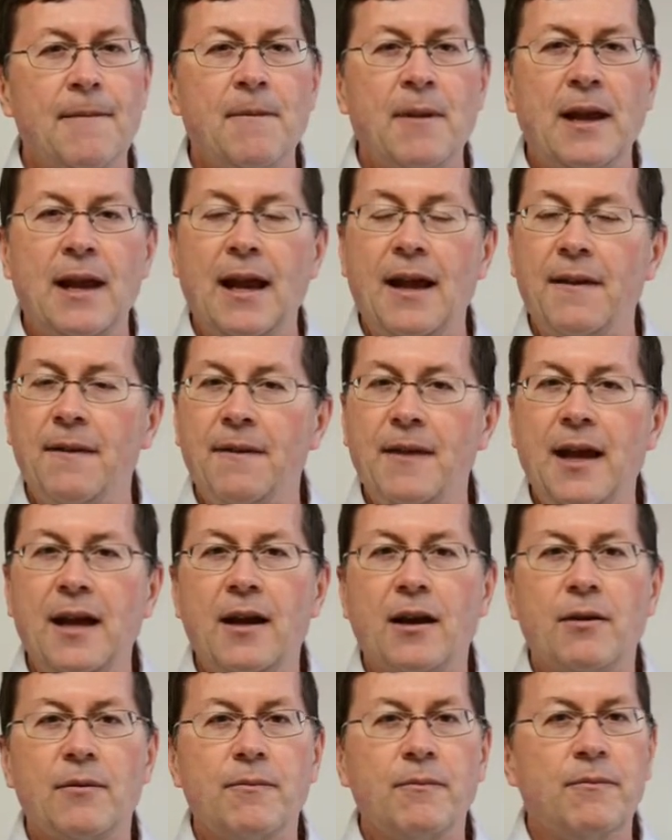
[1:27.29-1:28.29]
and they
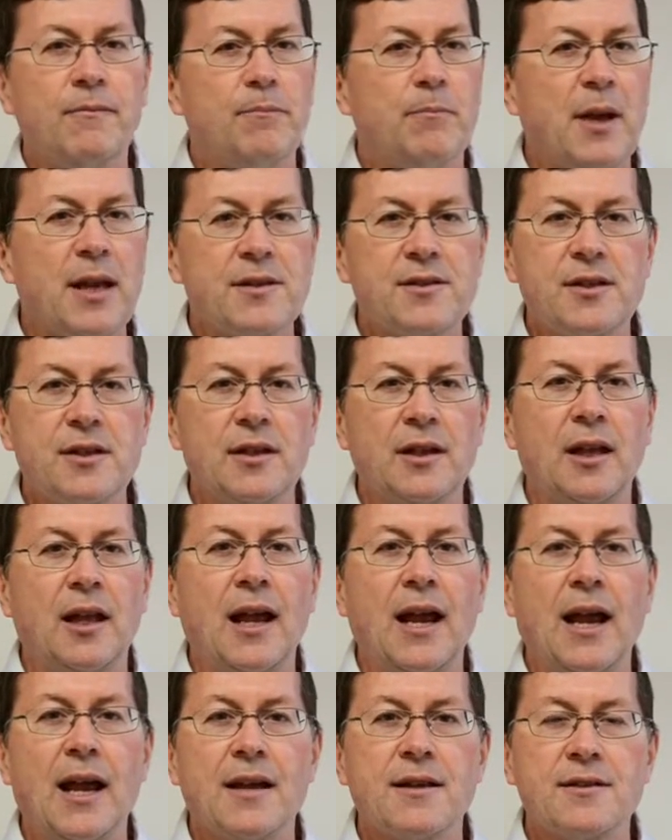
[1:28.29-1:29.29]
are best in
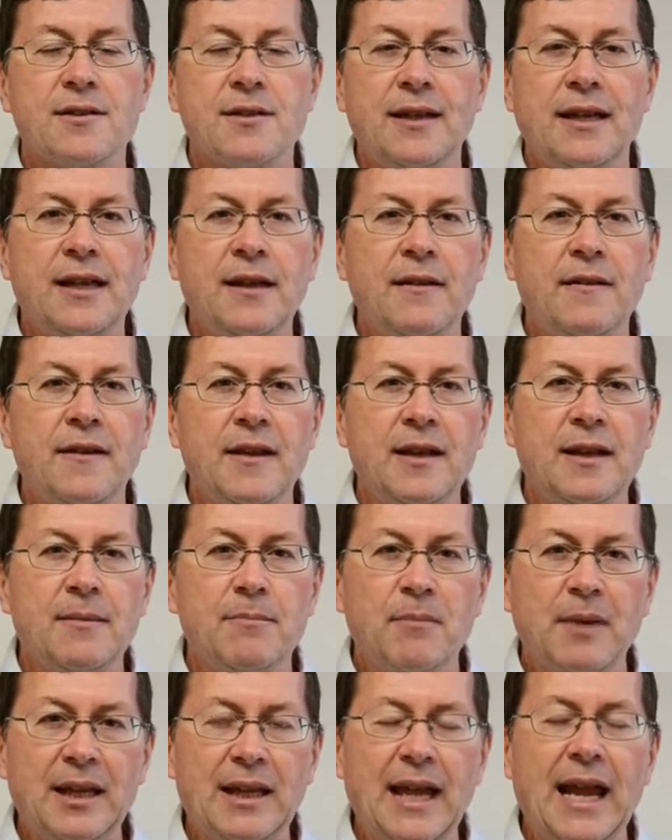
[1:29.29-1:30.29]
class in the
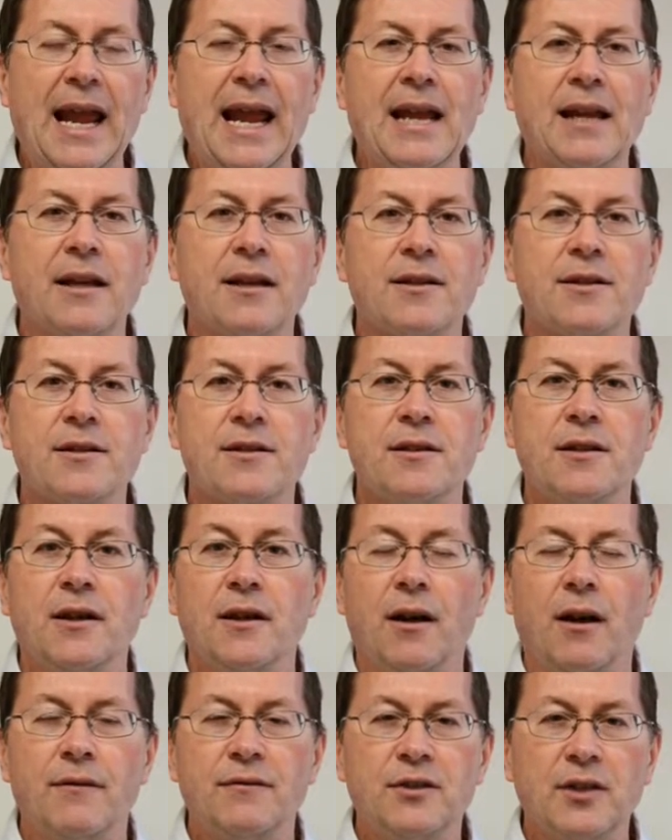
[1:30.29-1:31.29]
mechanics
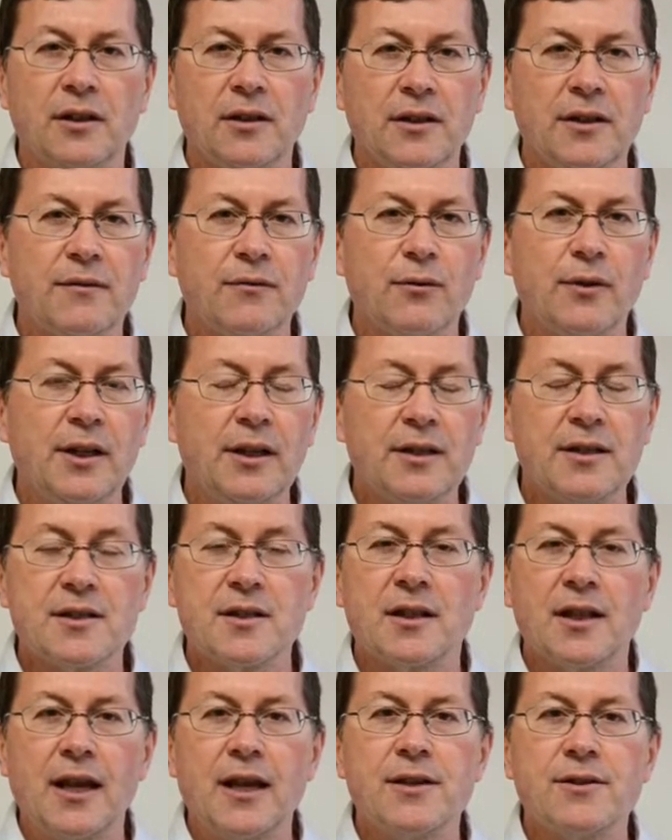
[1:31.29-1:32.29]
of delivering this
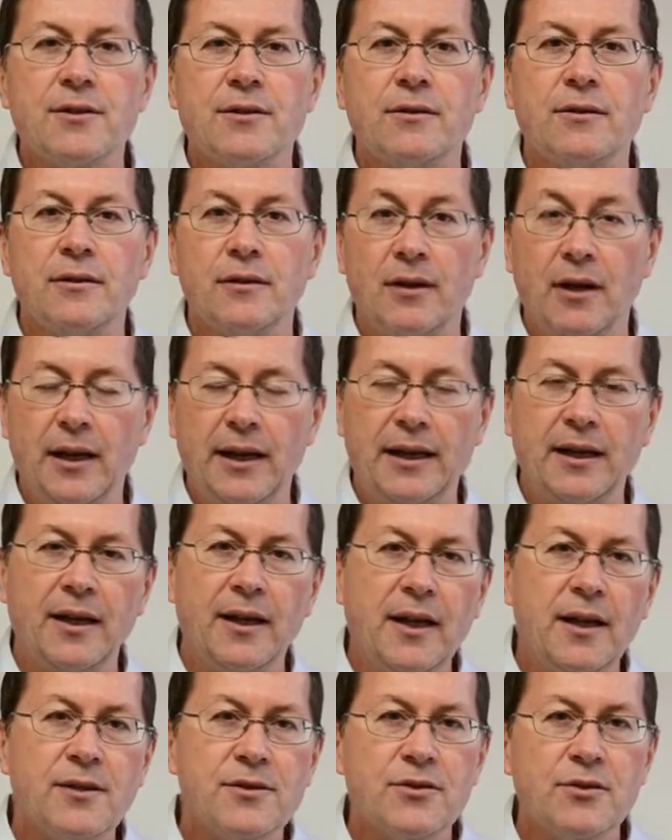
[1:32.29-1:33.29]
laser in an
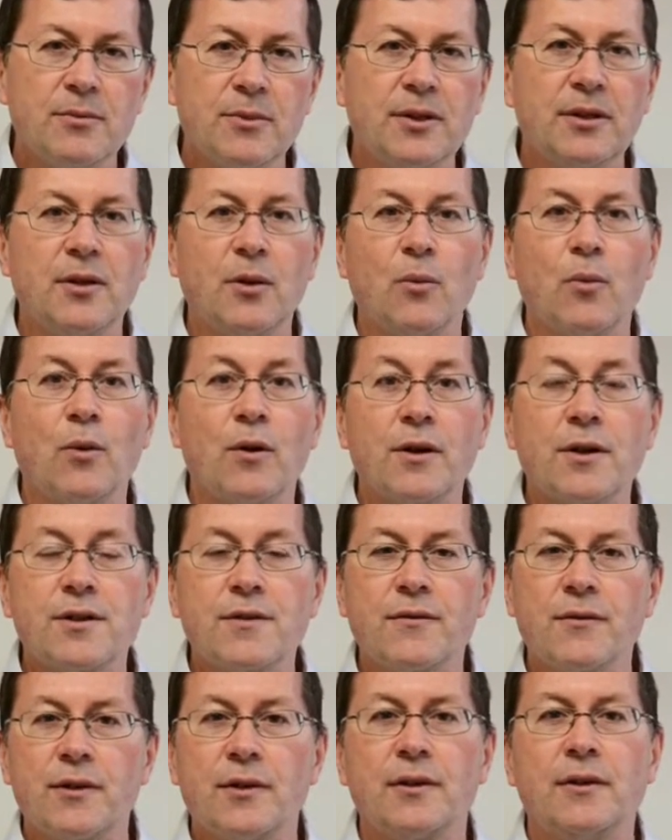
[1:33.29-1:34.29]
instrument that works
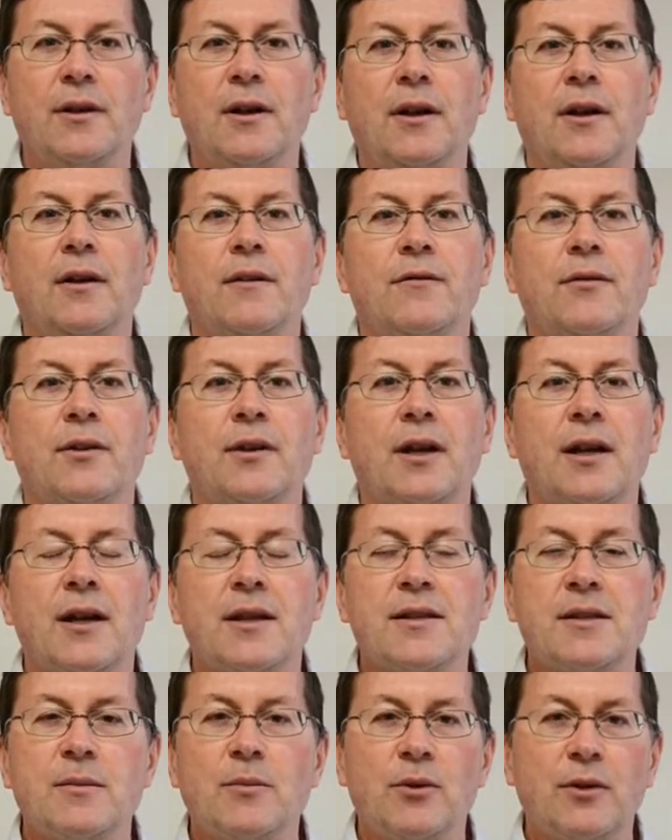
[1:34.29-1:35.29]
for the
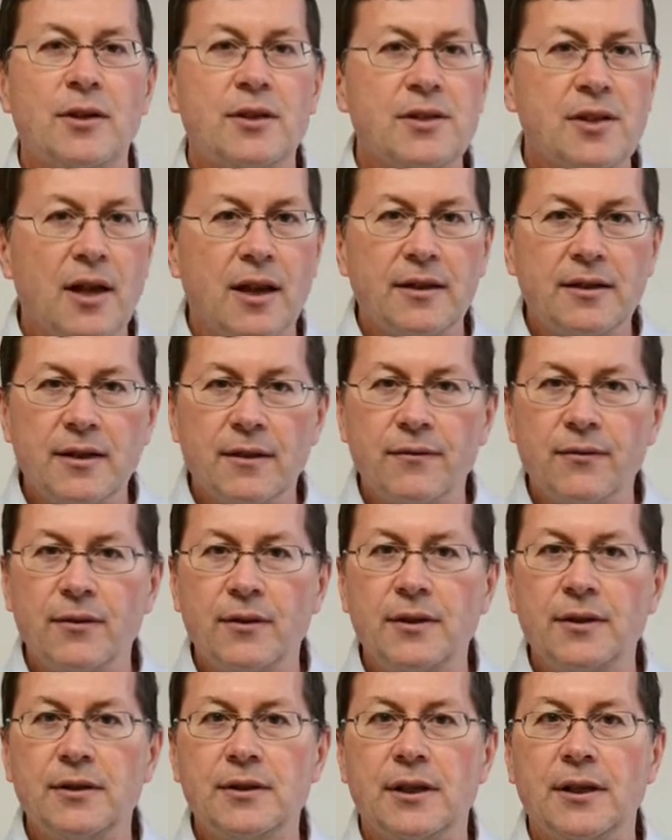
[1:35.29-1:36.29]
customer. It's got
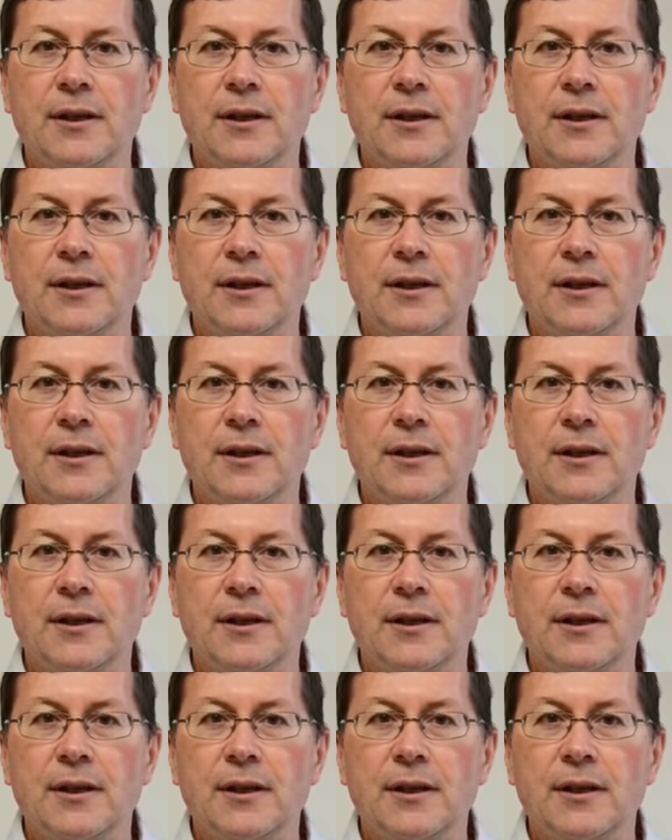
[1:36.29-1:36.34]
different